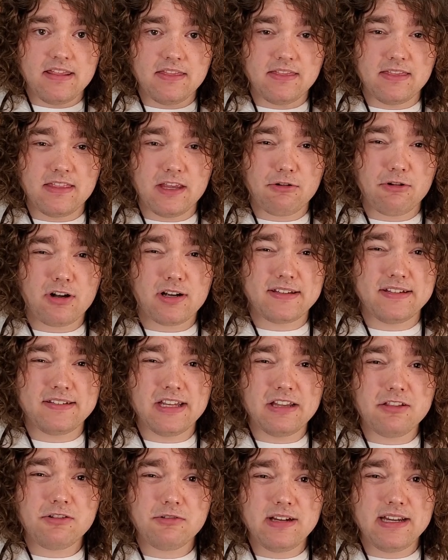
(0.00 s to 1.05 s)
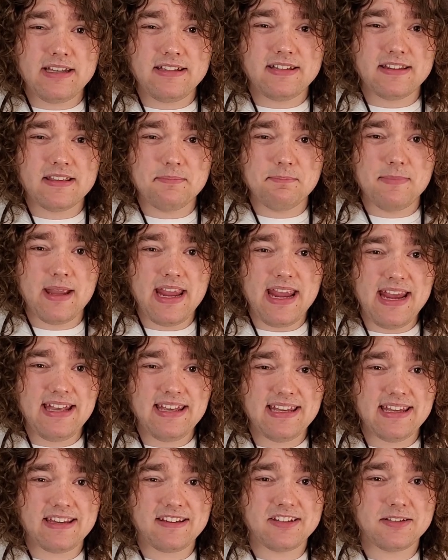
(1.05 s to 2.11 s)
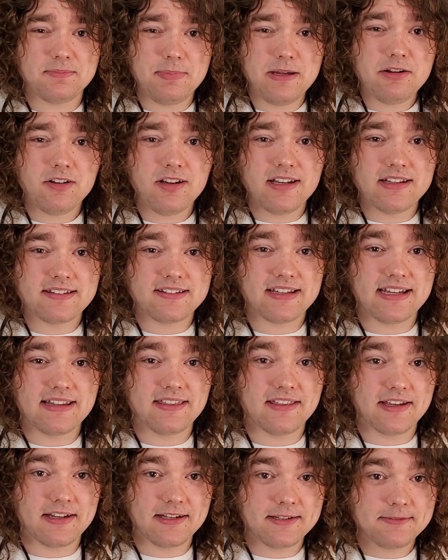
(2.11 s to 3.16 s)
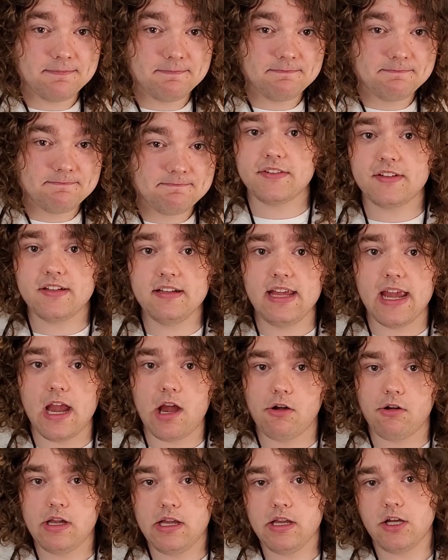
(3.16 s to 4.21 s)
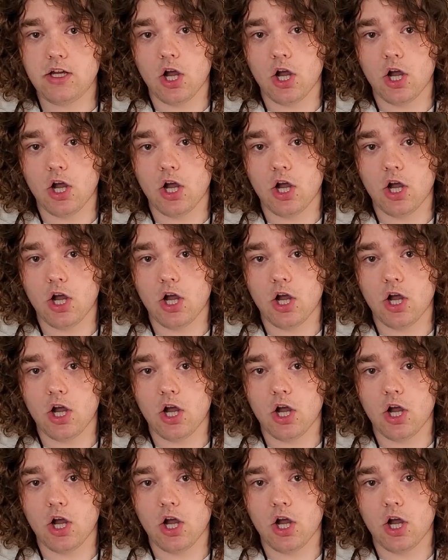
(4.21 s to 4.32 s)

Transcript: they're auxiliary to the main experience, I think. Justin Gary,